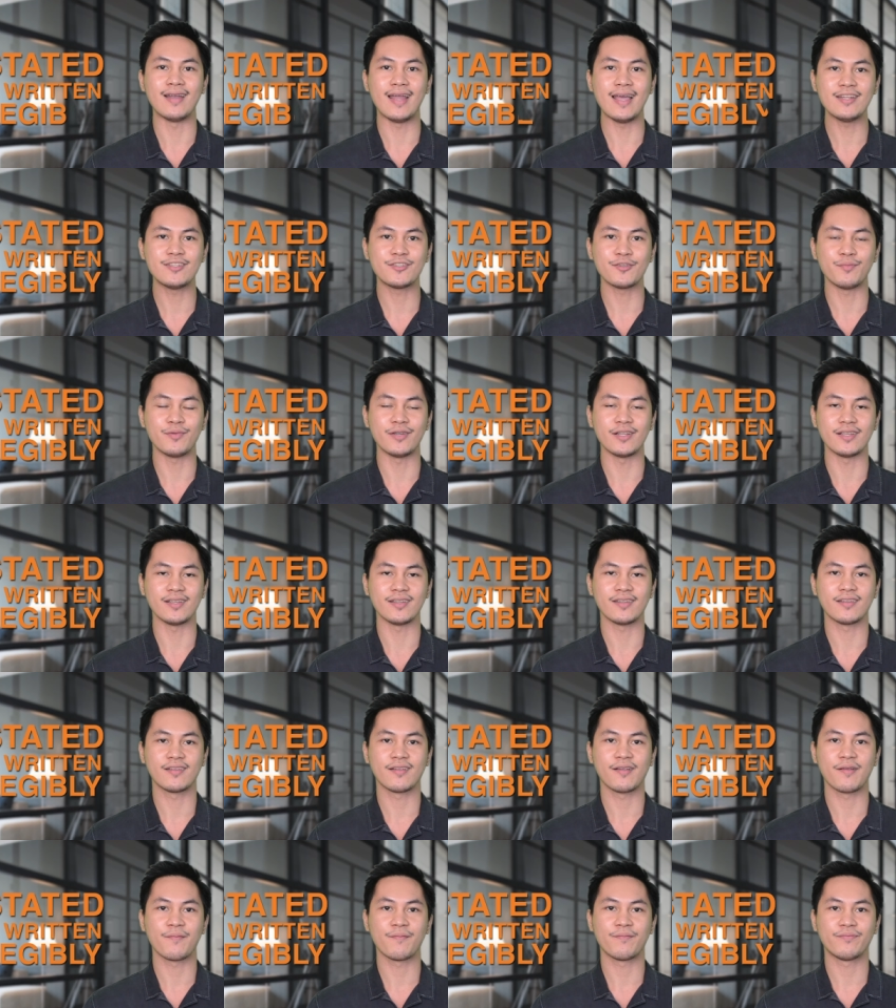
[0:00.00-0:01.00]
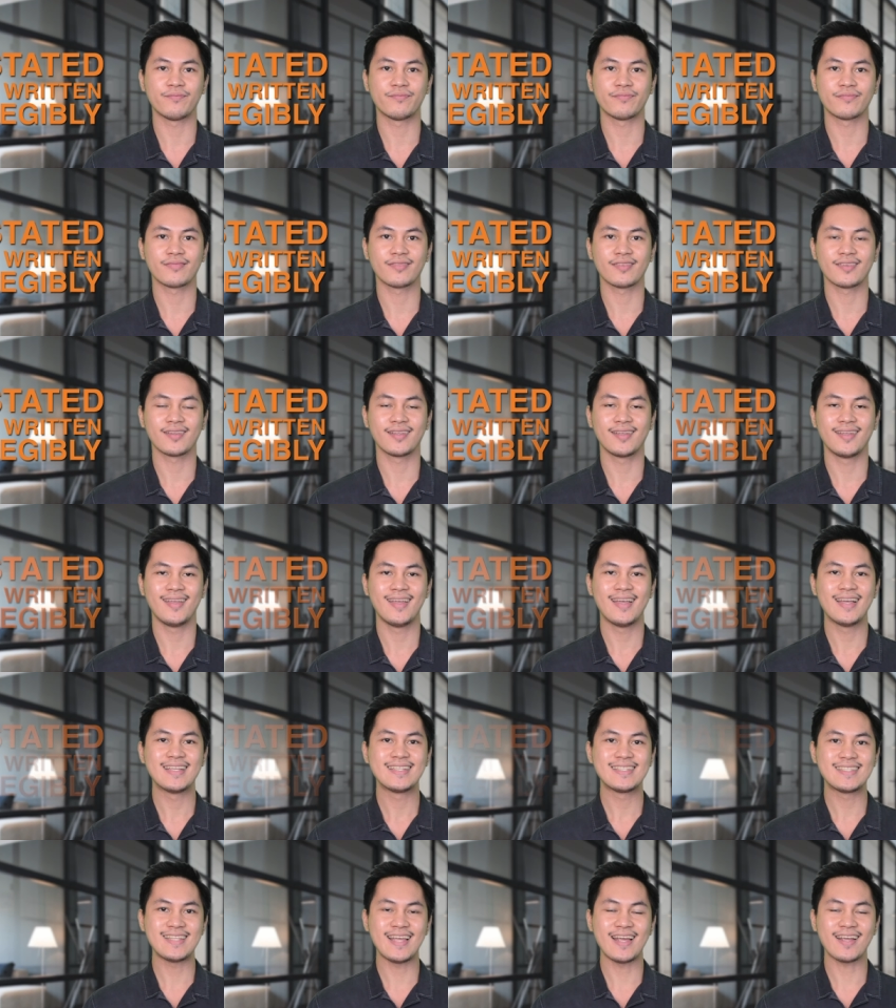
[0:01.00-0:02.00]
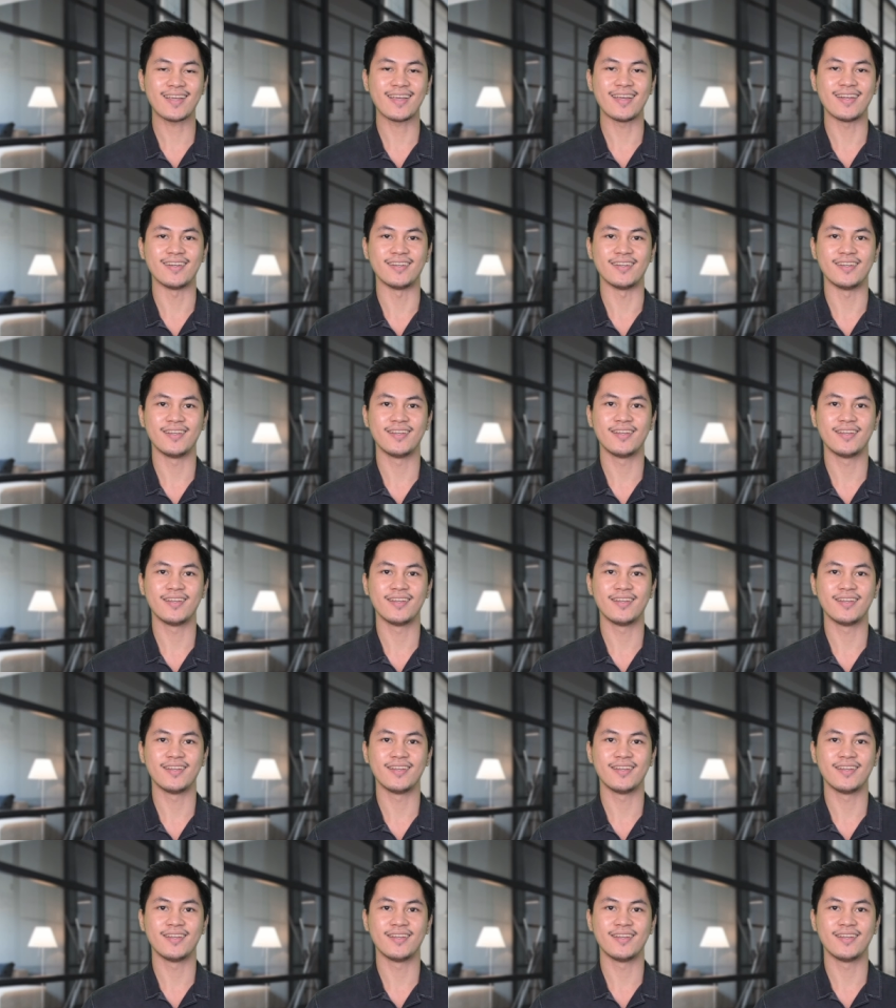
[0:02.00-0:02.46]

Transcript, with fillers: legibly. Second,